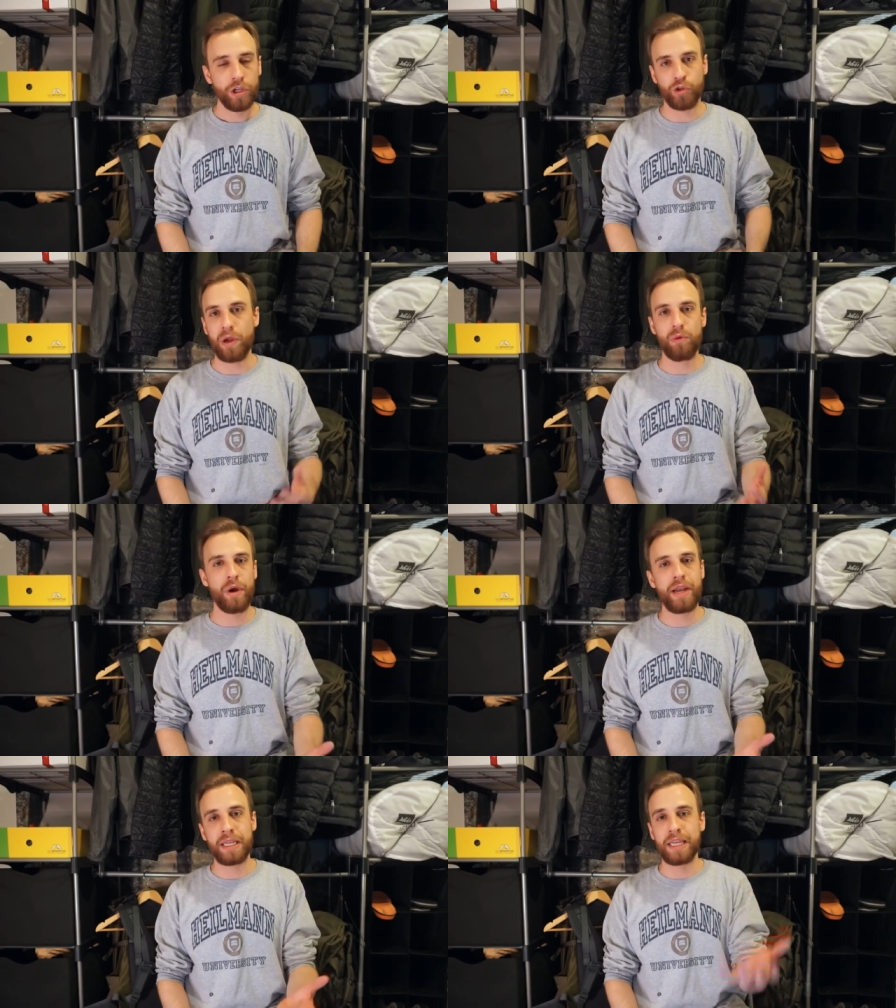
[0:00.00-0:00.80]
great
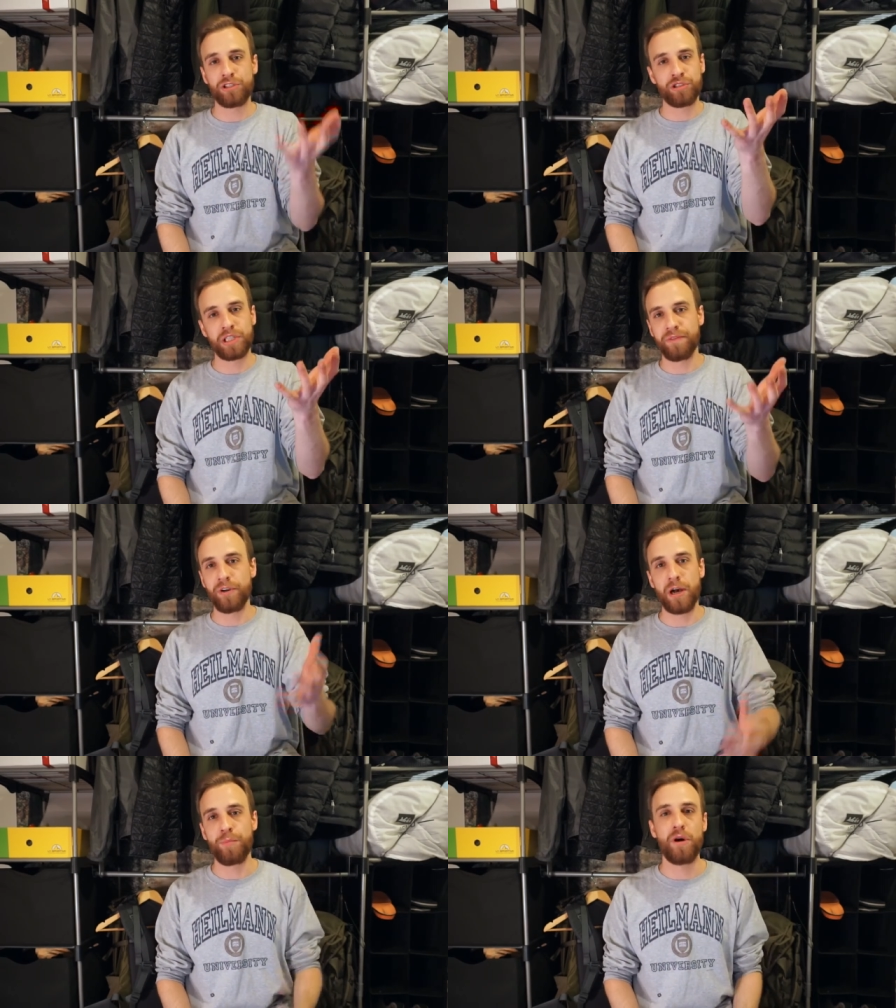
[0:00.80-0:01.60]
way to get
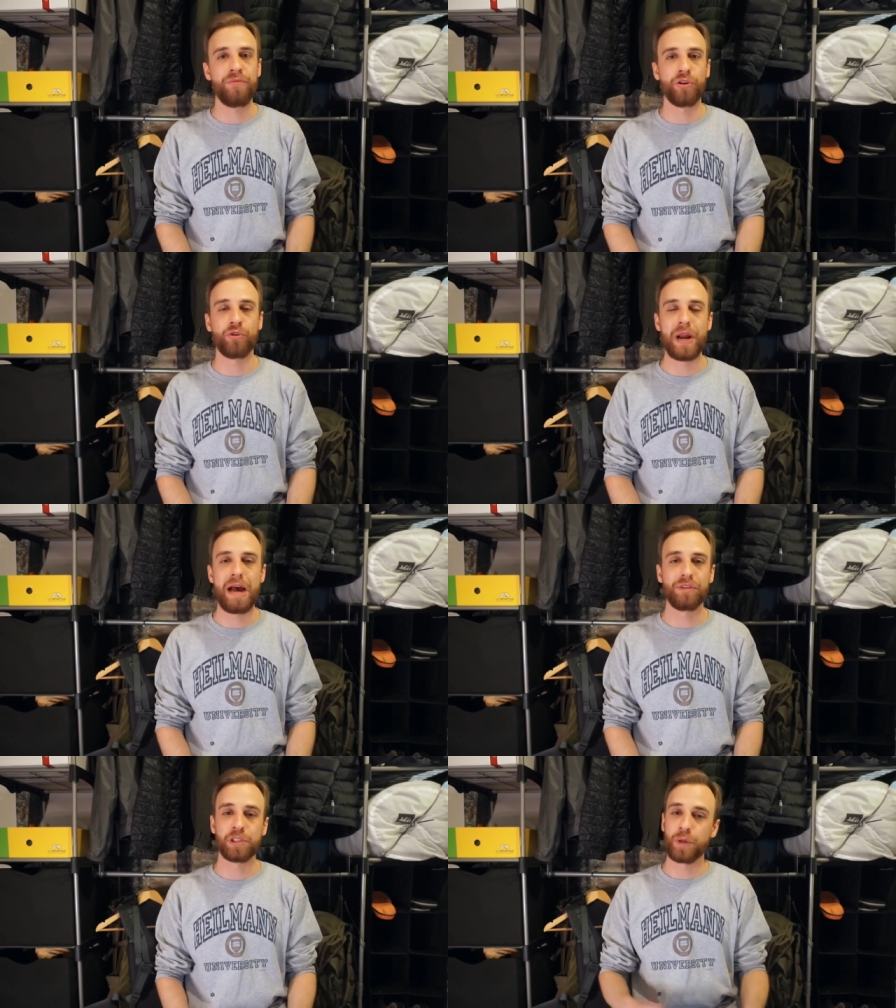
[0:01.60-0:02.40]
yourself up off the
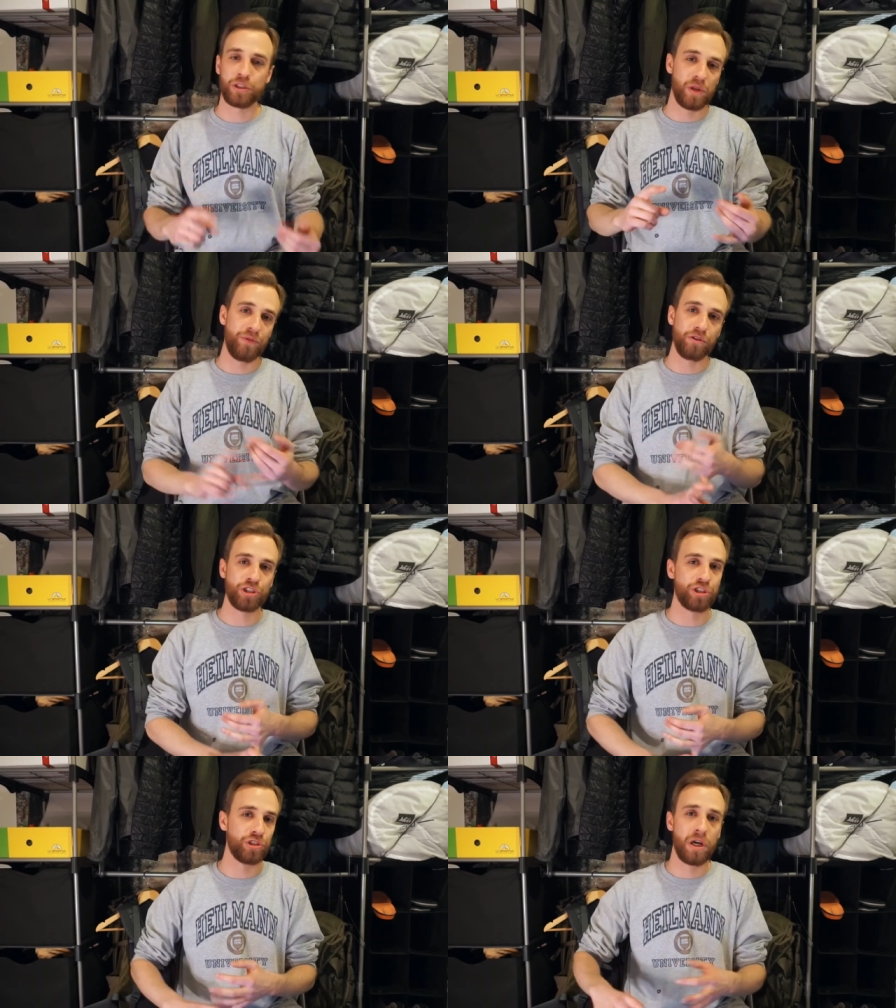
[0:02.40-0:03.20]
ground, especially if
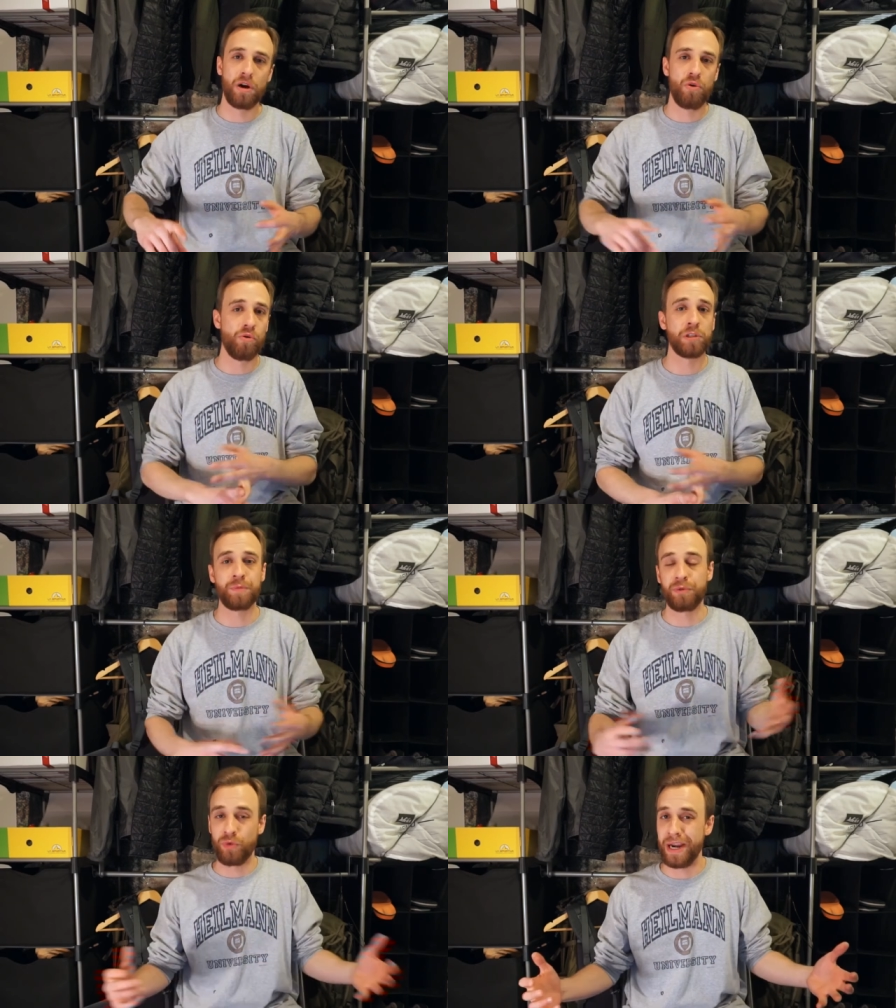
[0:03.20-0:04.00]
there's snow or it's
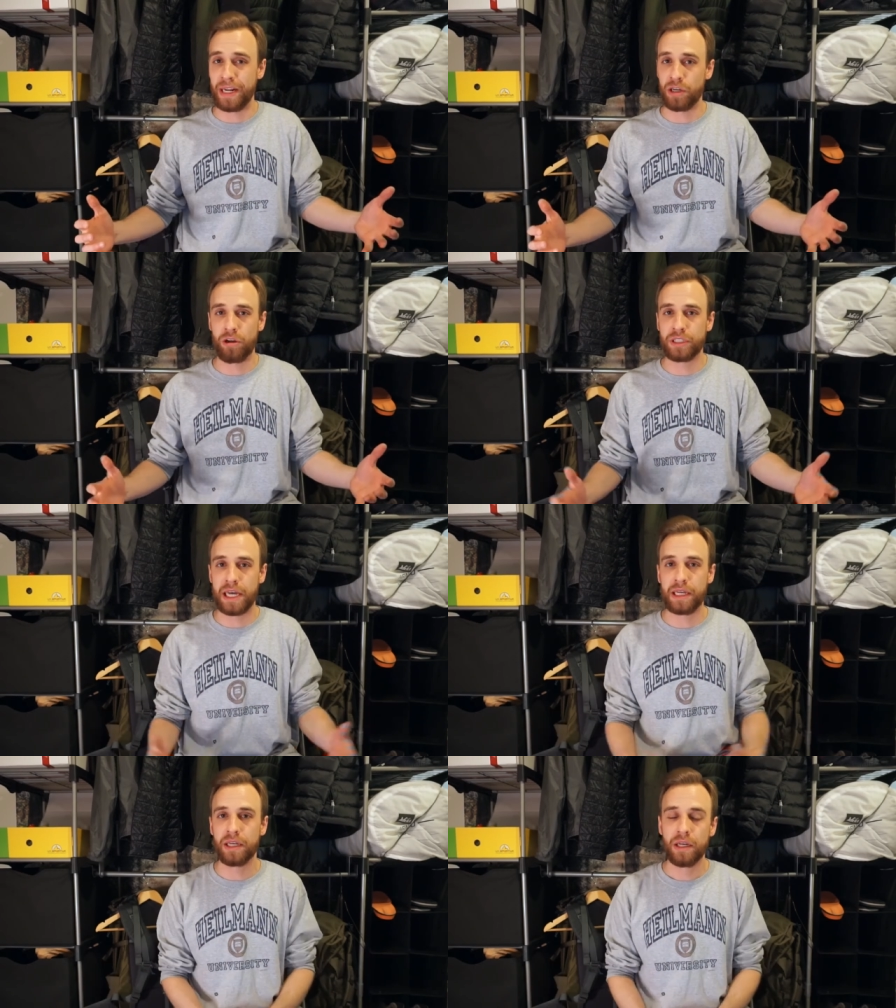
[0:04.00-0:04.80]
been raining all
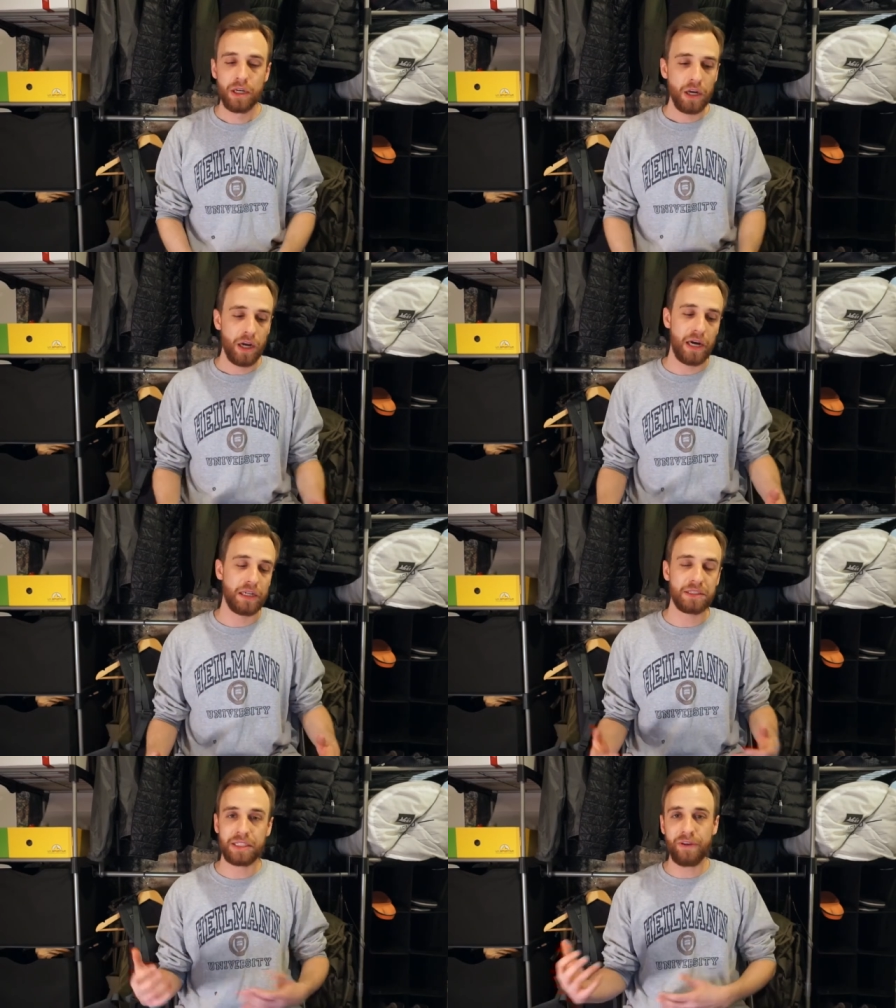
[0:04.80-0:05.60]
day
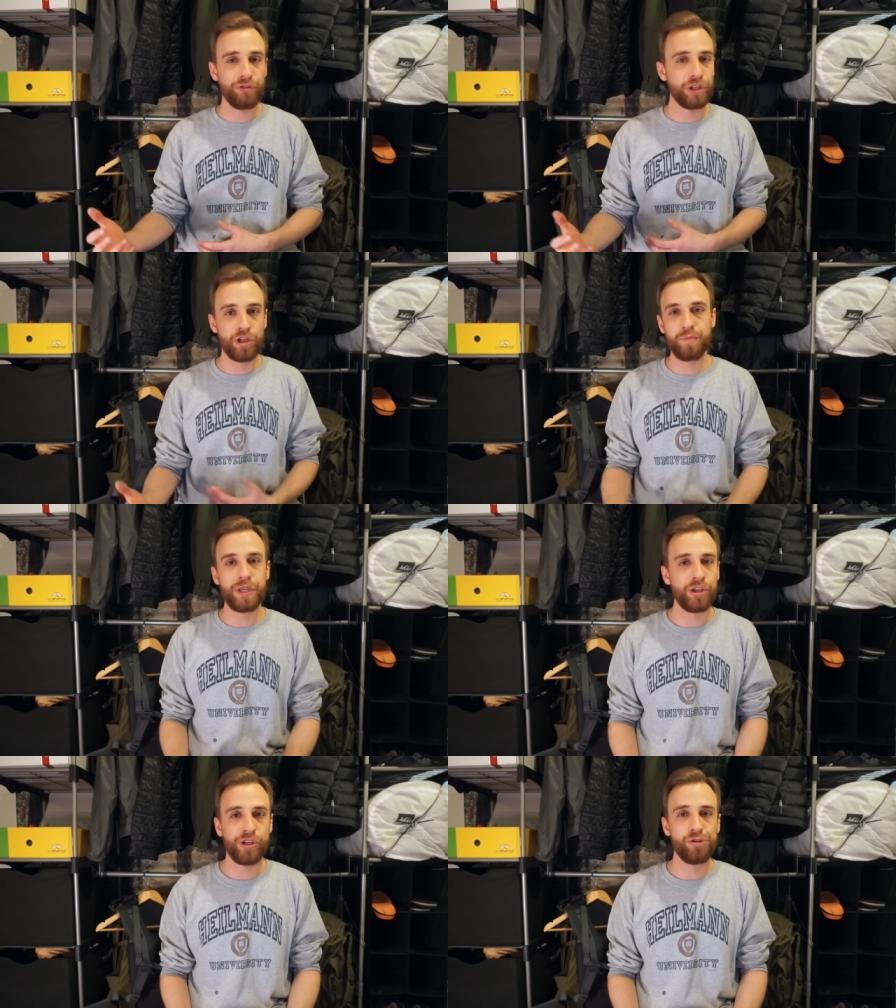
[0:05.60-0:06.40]
uh, definitely could
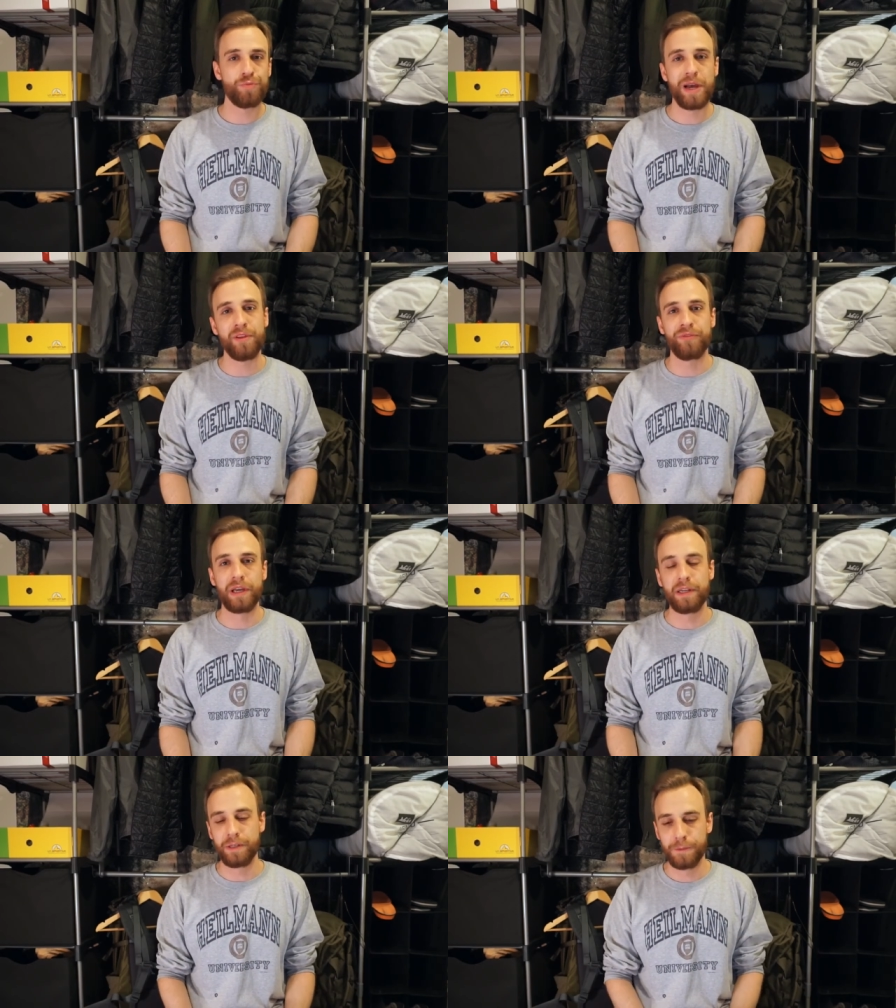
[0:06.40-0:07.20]
be a huge
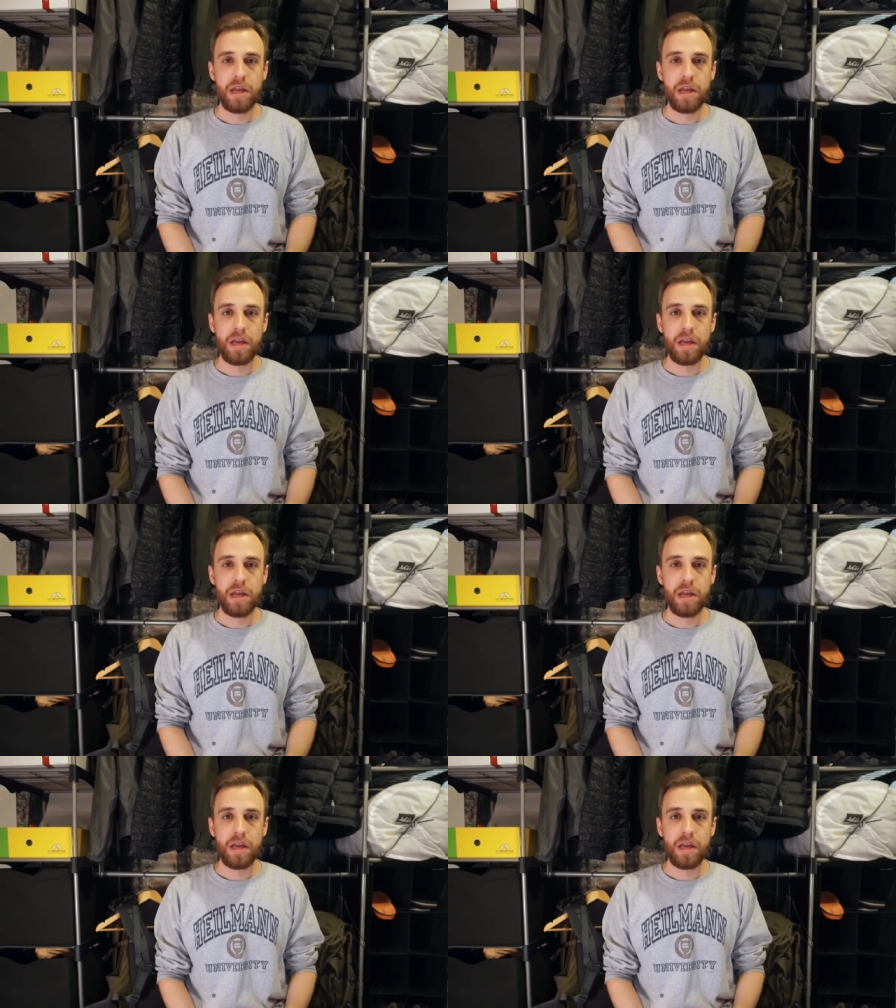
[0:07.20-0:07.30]
benefit.